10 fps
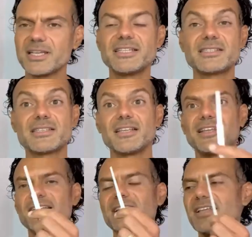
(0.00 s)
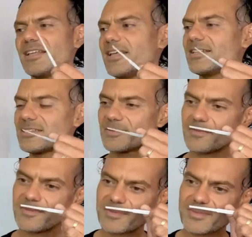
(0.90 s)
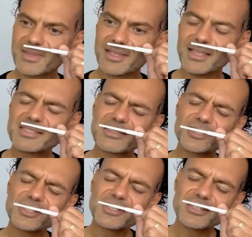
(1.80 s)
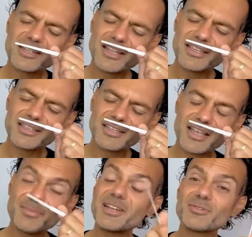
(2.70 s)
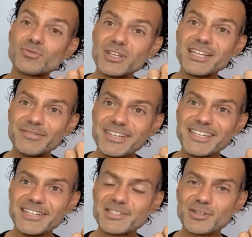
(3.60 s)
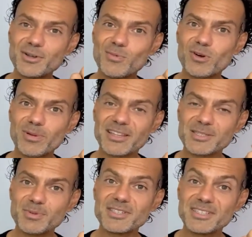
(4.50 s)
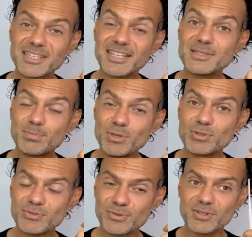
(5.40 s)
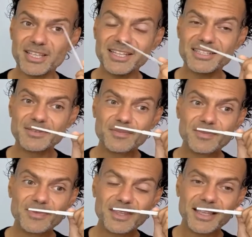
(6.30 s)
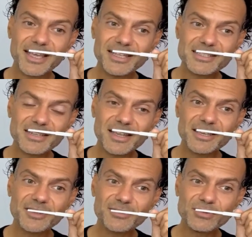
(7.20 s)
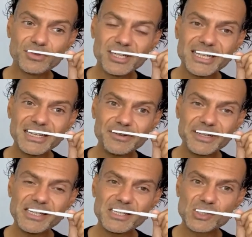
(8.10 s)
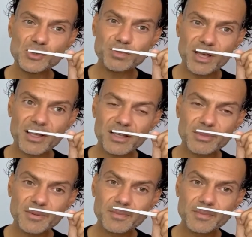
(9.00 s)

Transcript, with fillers: it's it's it's just like I mean, I really, really need to know more about this because it is beautiful. It it's like a really, really superb